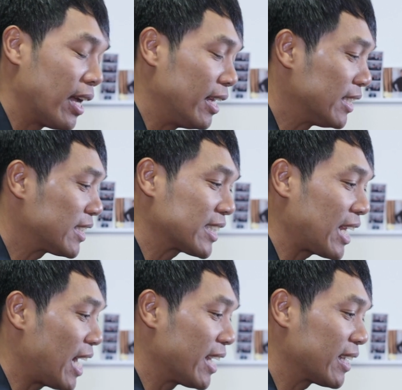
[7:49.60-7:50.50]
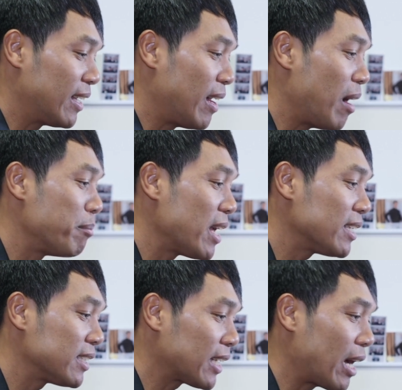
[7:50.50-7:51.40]
And it's just like
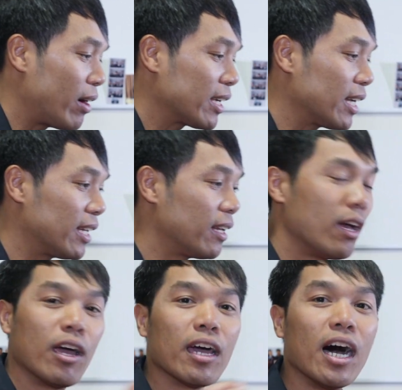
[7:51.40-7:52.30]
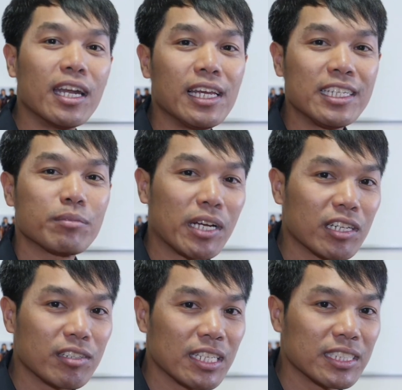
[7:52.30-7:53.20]
amazing how I can unleash my
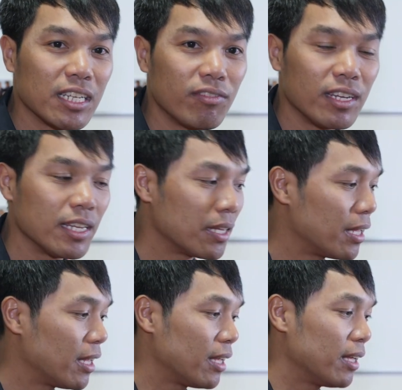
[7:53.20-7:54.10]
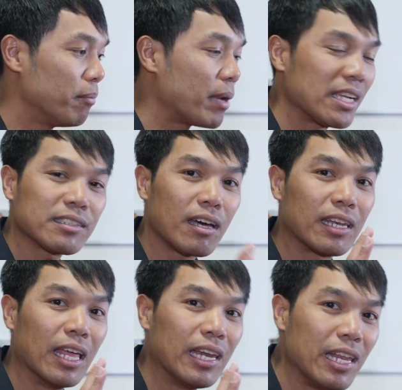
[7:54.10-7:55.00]
creativity based
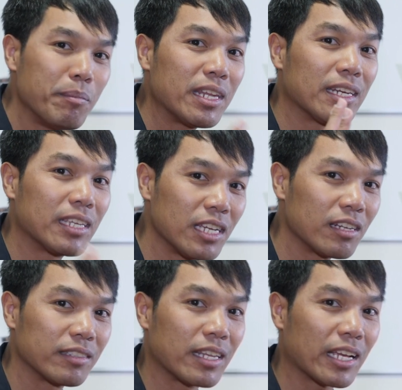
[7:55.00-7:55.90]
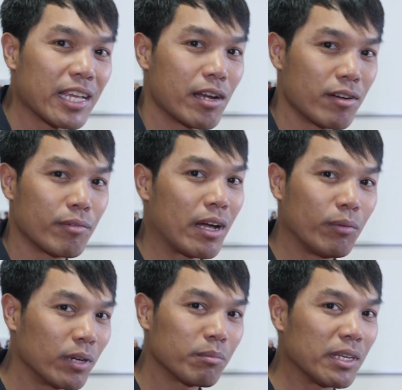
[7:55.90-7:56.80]
on limited gear that I carry
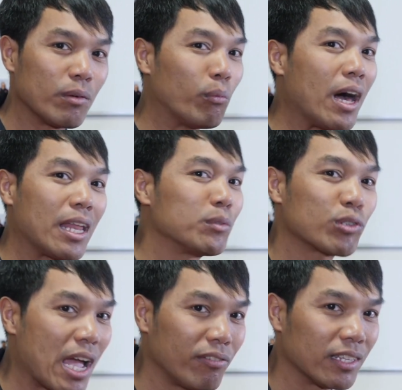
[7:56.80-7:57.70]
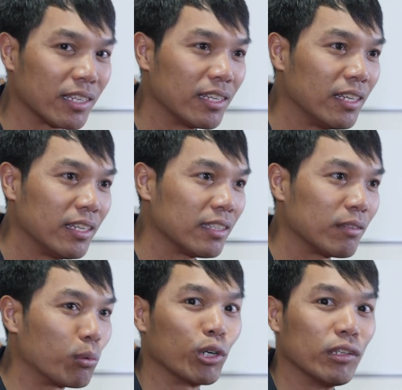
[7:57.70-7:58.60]
around with me while I'm traveling
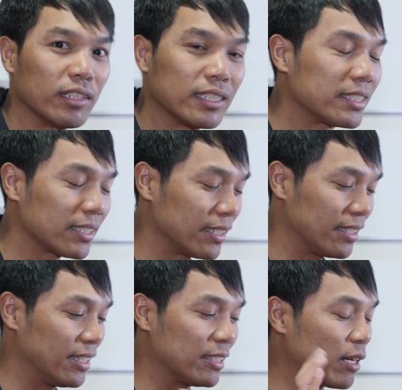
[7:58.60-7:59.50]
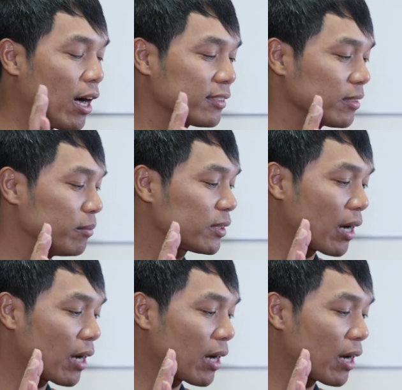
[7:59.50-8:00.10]
the world. It's awesome.